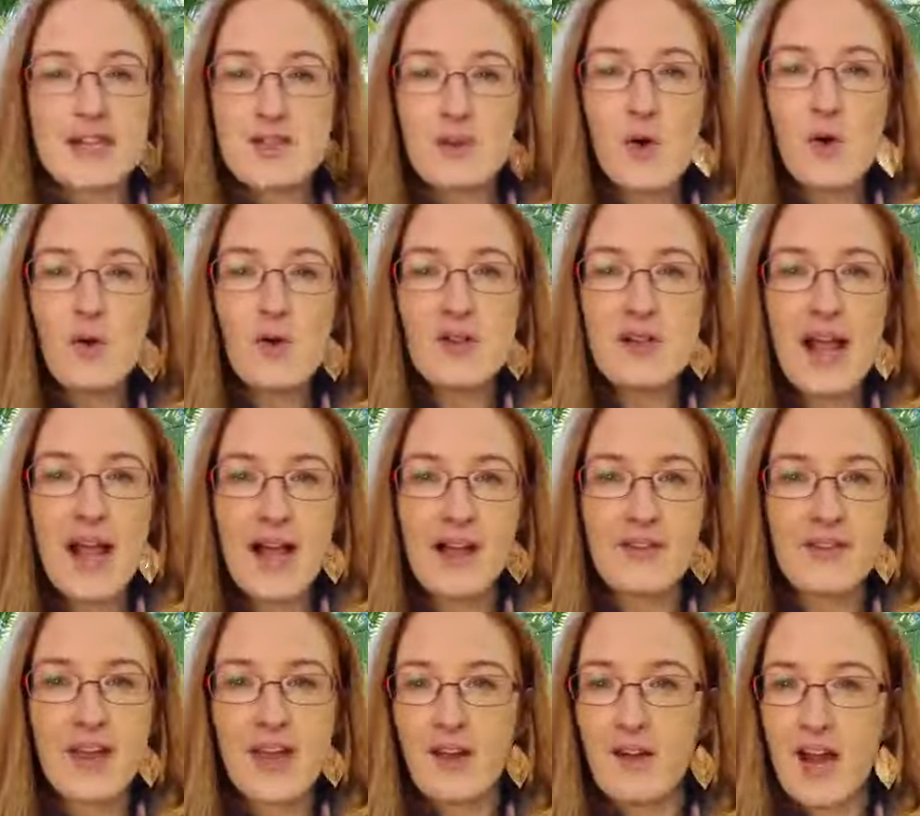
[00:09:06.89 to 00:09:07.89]
it's all
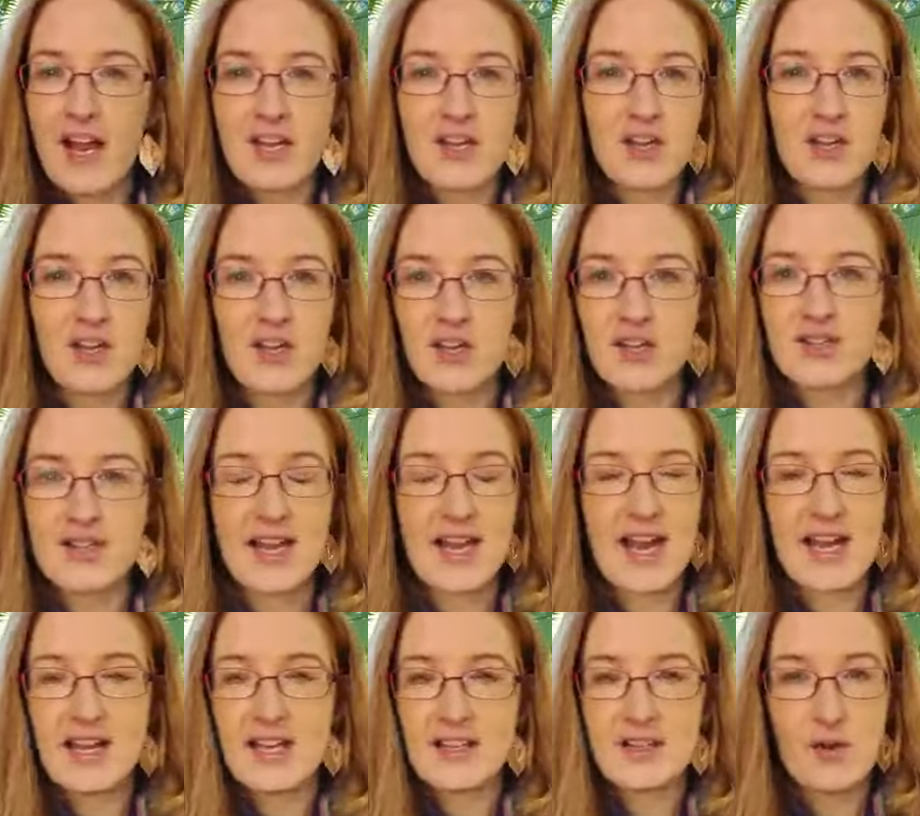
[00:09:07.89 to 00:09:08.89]
out there and you can use it,
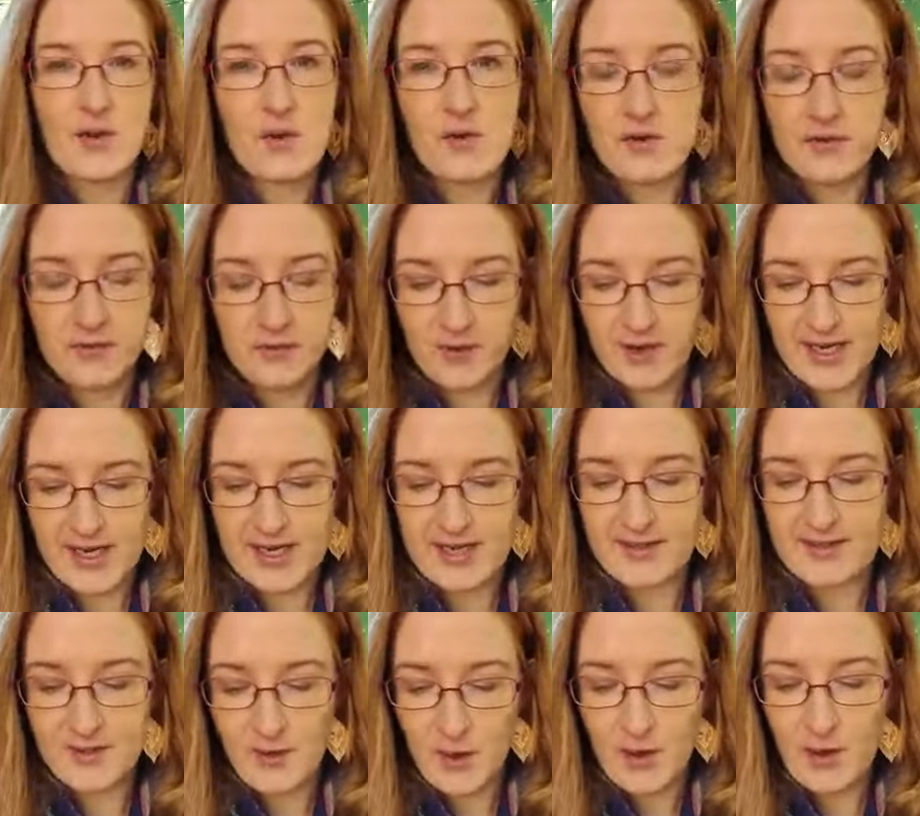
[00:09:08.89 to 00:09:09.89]
and it's all free.
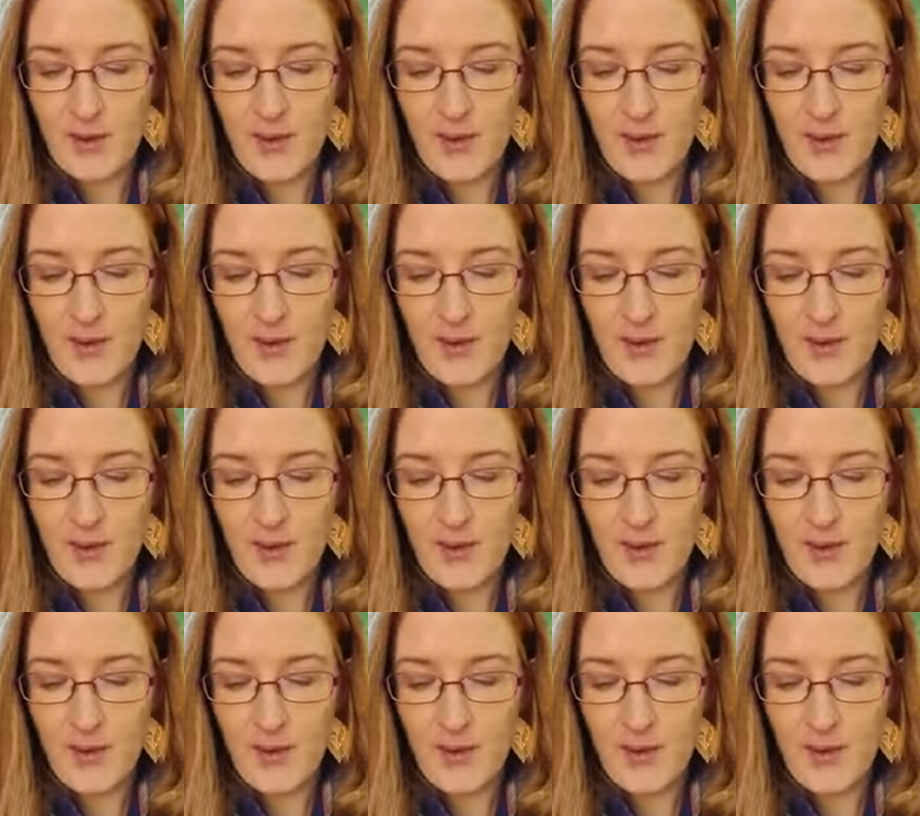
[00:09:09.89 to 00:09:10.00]
So